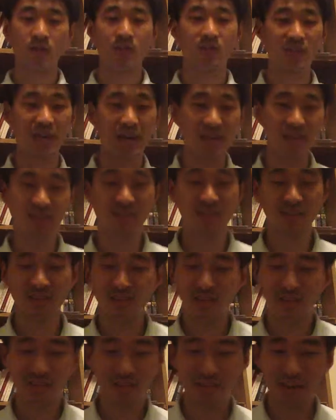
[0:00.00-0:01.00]
That
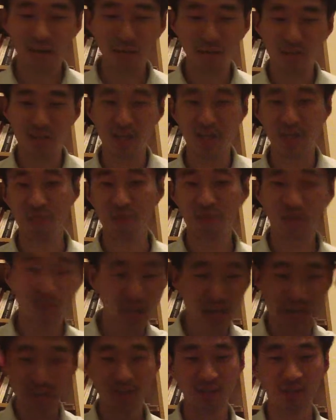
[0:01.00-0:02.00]
the time it takes me to
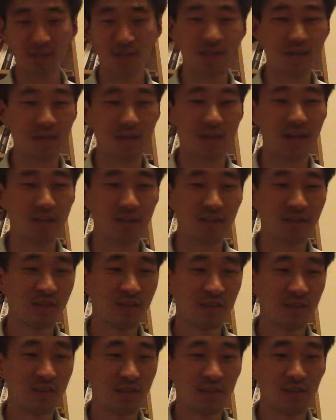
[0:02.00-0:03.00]
calculate all that
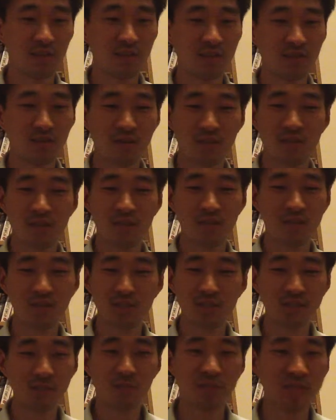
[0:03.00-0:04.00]
is
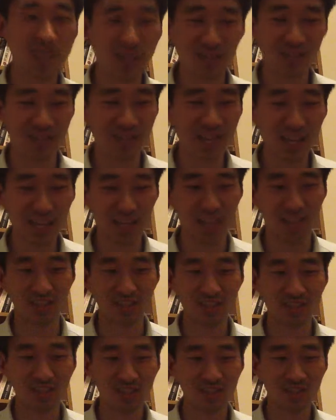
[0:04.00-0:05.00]
doesn't even take a second,
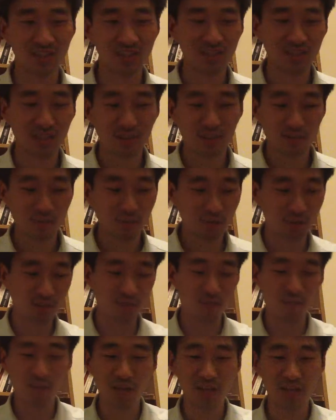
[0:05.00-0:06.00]
which is
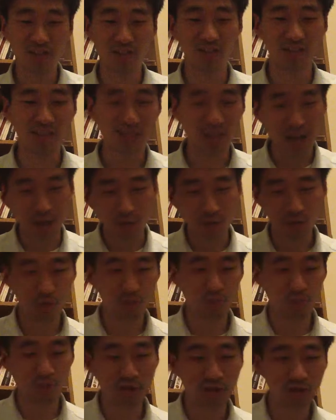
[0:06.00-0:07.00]
amazing. Like how the
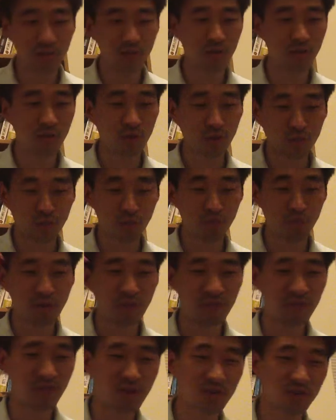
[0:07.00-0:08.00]
brain, human brain
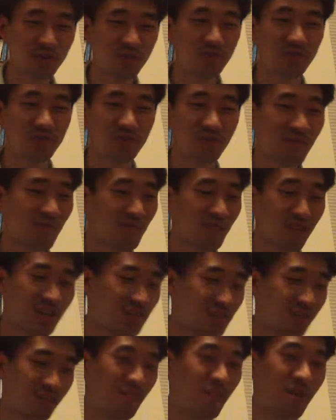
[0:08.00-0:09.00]
functions,
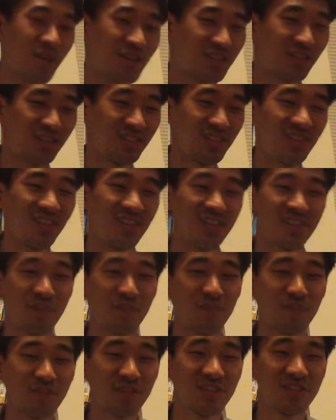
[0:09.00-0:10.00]
is an amazing thing. As I
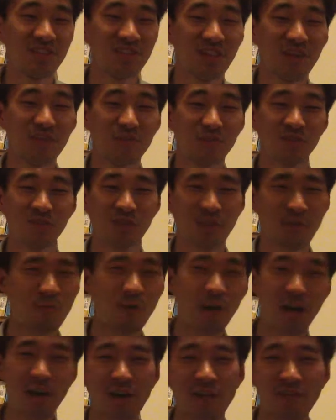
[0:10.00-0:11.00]
played this game, it's just like
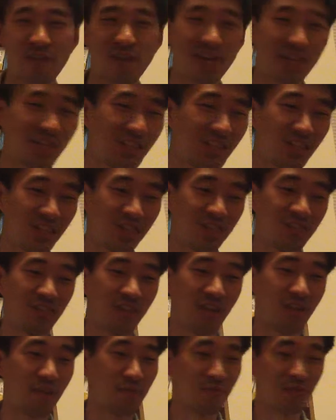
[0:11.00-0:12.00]
wow, I finally get this
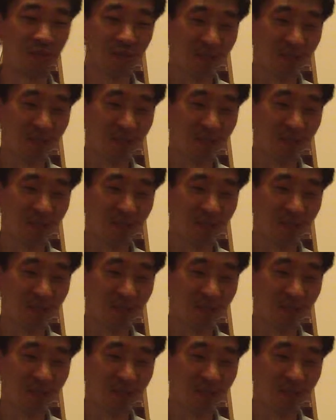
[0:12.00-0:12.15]
game.